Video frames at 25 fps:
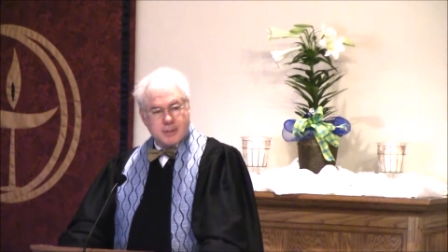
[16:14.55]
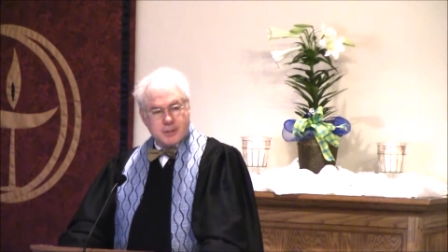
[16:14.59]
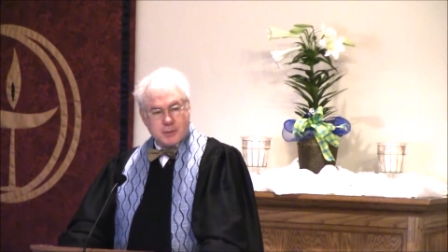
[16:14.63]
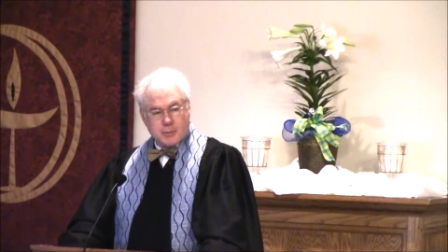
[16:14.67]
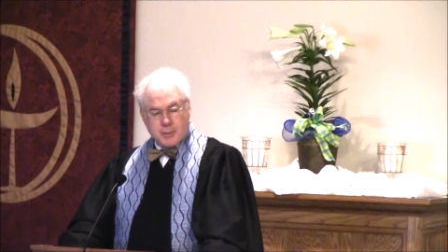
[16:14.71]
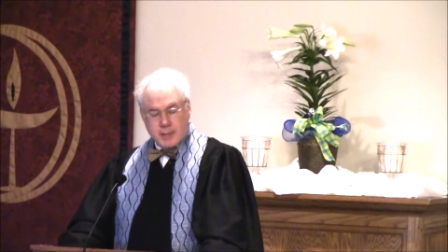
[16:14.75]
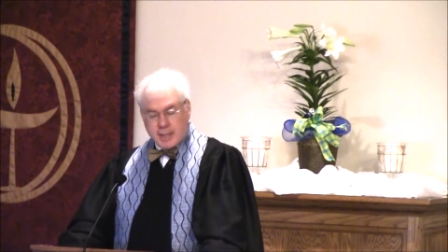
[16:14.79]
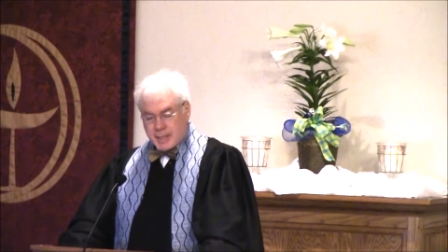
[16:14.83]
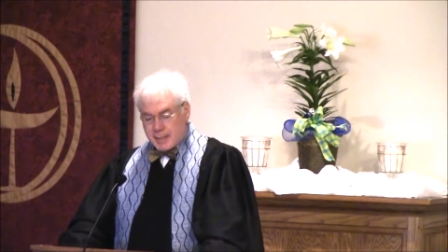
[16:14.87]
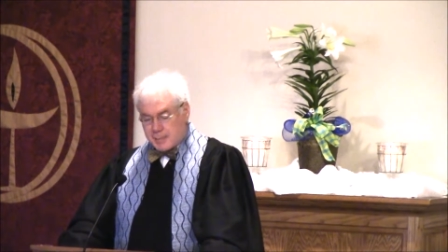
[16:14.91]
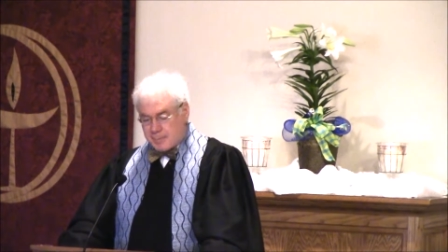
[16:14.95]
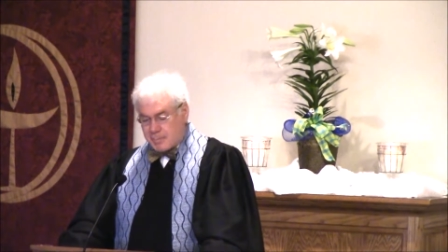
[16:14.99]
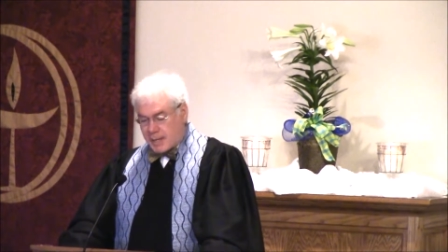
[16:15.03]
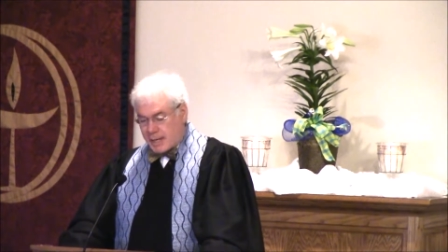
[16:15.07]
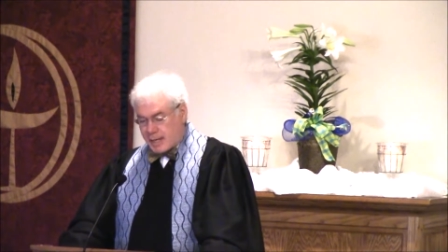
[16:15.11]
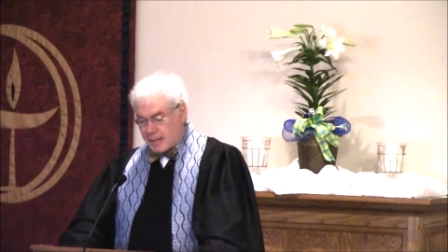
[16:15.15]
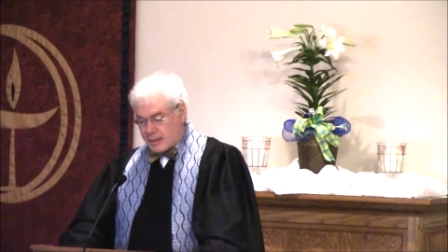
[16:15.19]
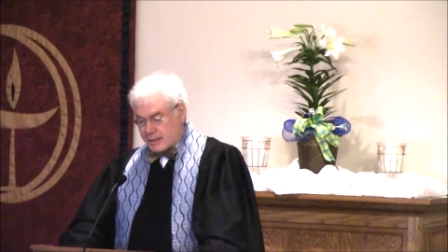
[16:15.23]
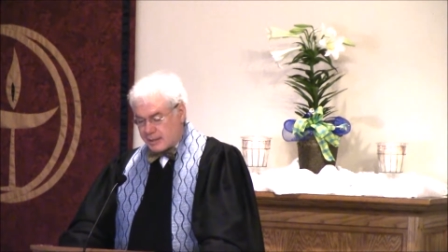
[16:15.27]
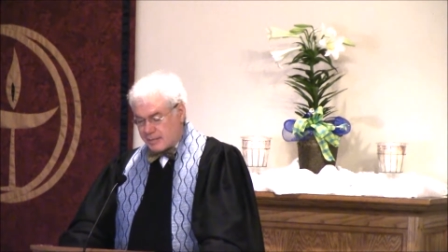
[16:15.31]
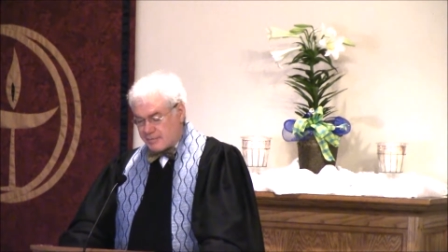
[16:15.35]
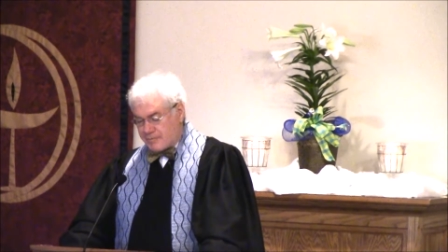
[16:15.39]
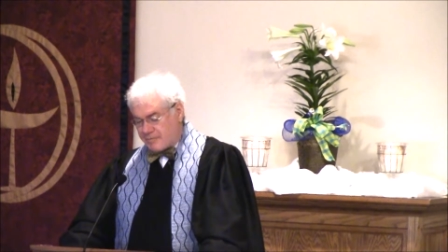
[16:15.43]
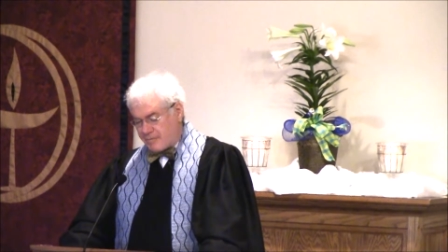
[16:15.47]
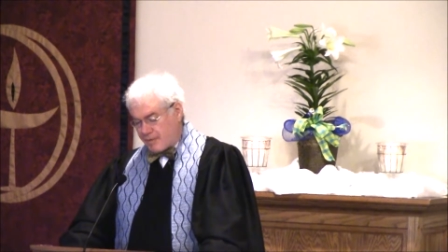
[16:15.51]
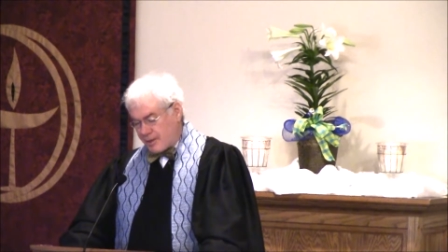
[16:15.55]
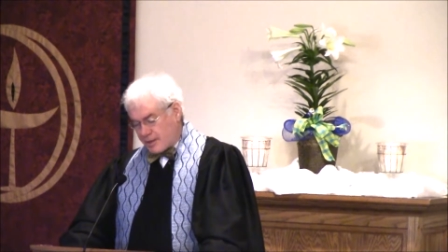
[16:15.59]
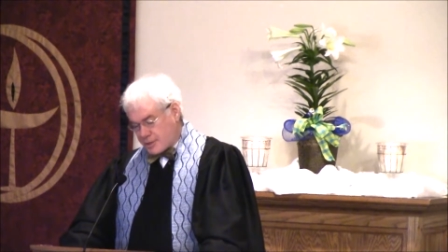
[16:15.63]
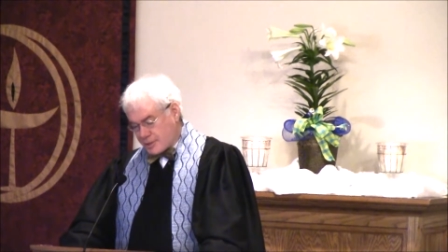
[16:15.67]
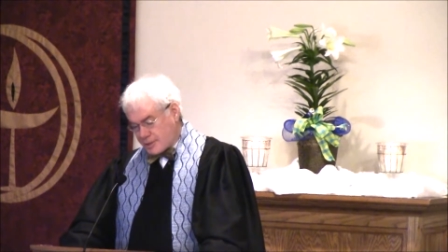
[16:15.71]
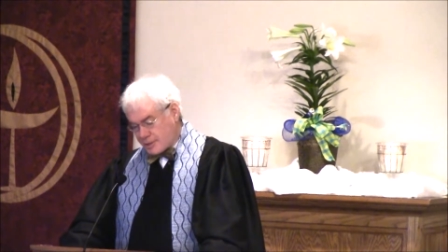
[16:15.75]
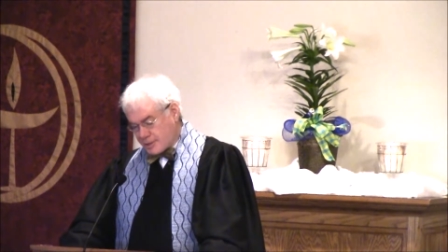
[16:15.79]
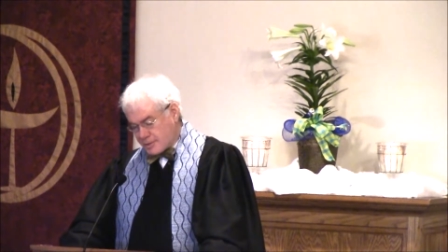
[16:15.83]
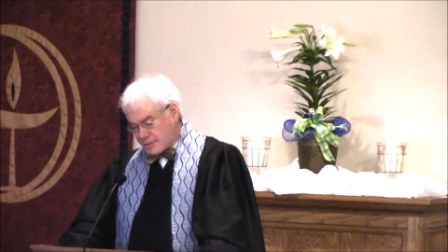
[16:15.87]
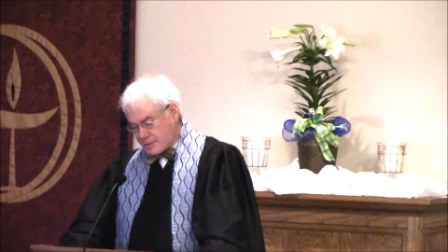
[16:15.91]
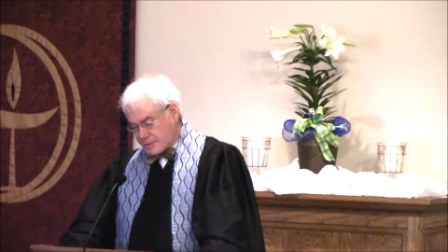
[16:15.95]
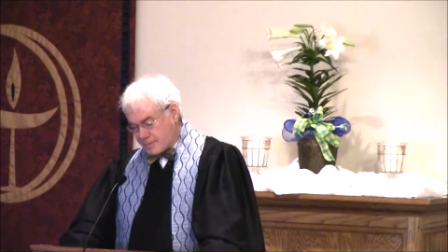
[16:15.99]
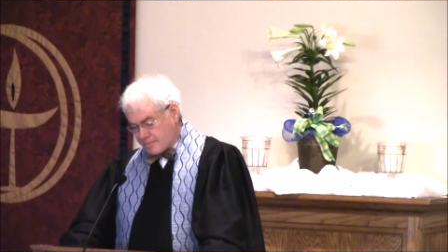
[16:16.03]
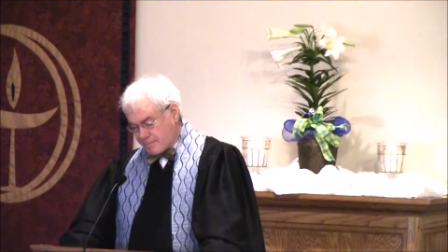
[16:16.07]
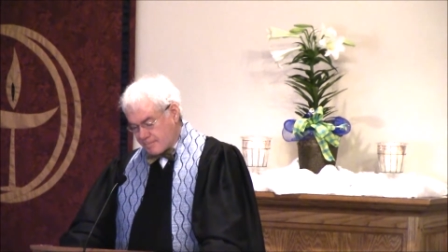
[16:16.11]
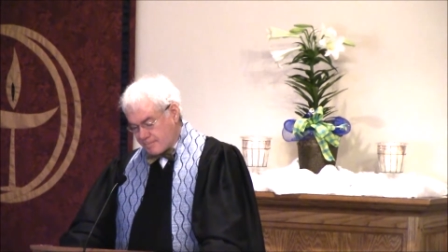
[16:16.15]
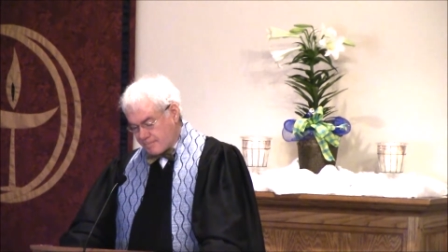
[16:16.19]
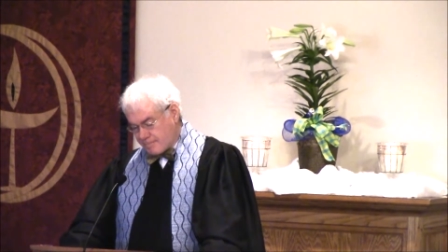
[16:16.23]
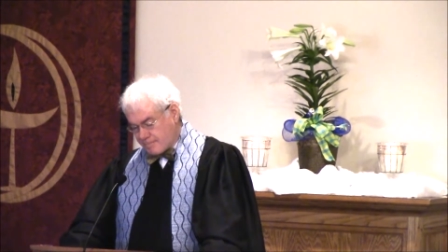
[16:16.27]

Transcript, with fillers: to any bodily functions.